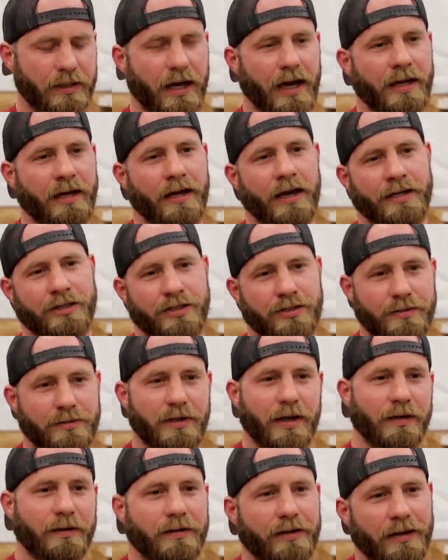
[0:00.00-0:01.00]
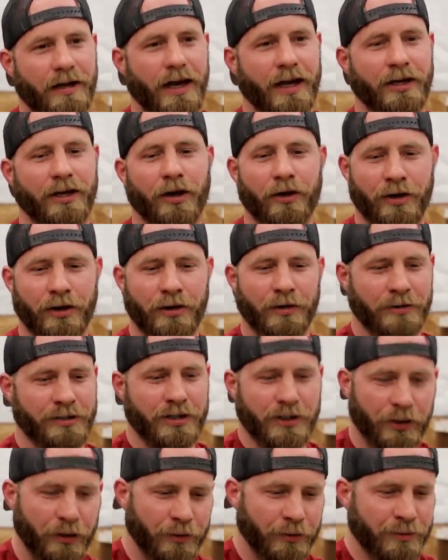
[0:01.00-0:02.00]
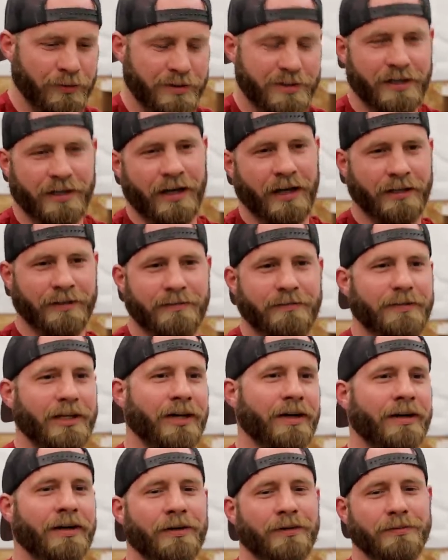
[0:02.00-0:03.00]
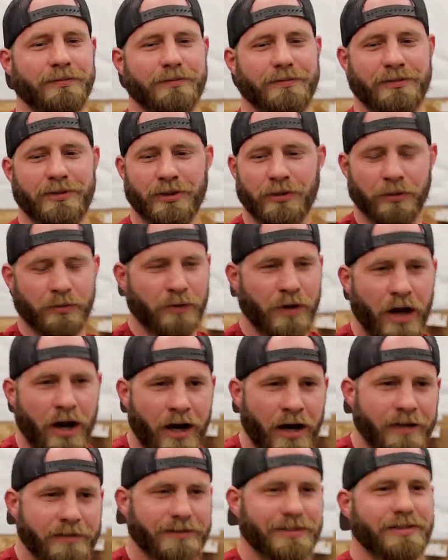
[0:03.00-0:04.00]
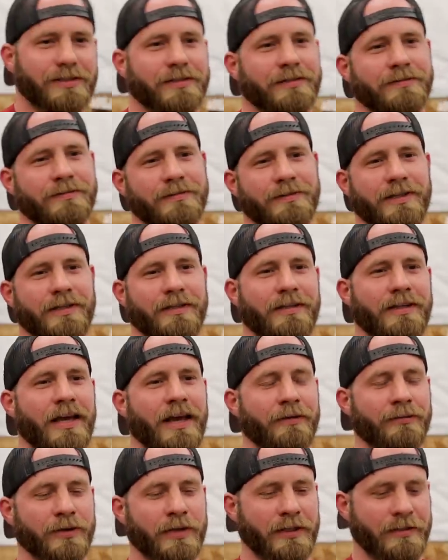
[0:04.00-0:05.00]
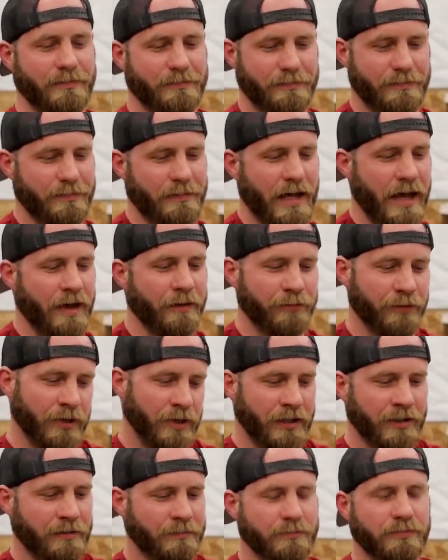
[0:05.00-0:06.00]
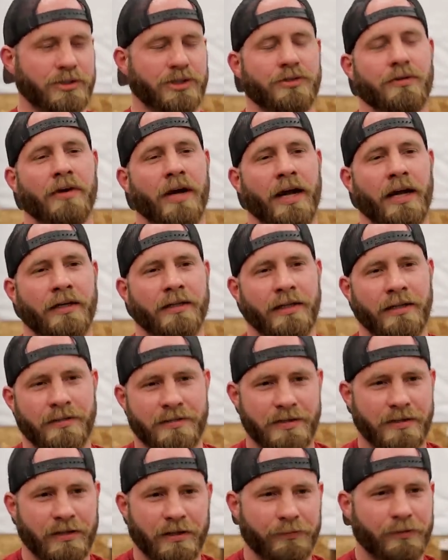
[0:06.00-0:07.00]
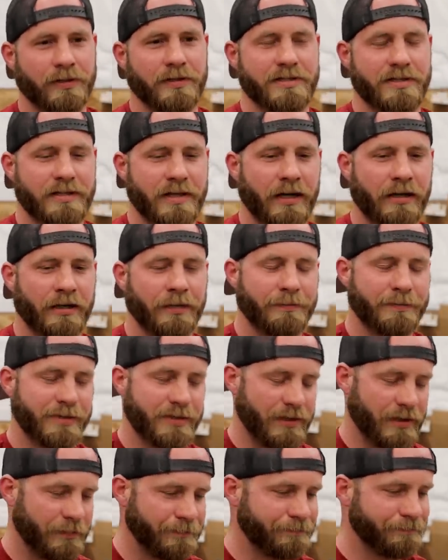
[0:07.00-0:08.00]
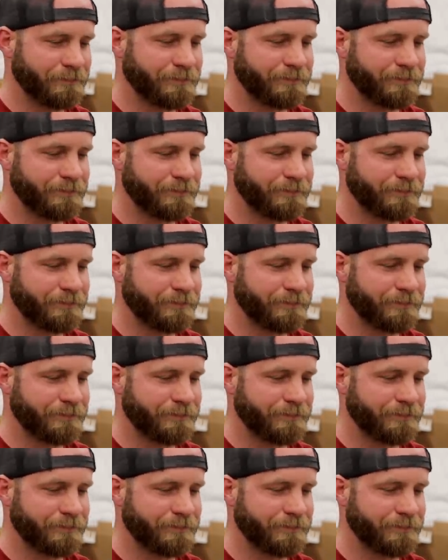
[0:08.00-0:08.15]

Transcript: it, never, I, I, it never stops. I go to the dunes and I, you know, do rocks and every every terrain needs a different setup. So.